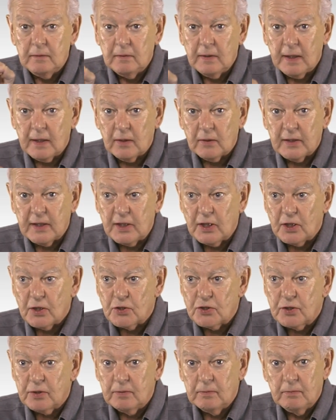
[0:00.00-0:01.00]
in a
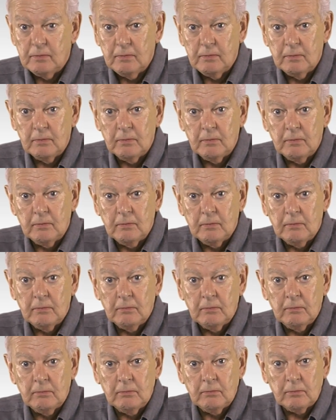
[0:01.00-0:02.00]
lineage,
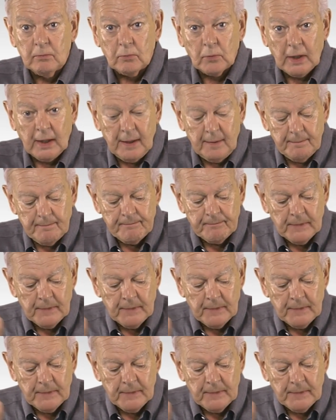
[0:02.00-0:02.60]
right?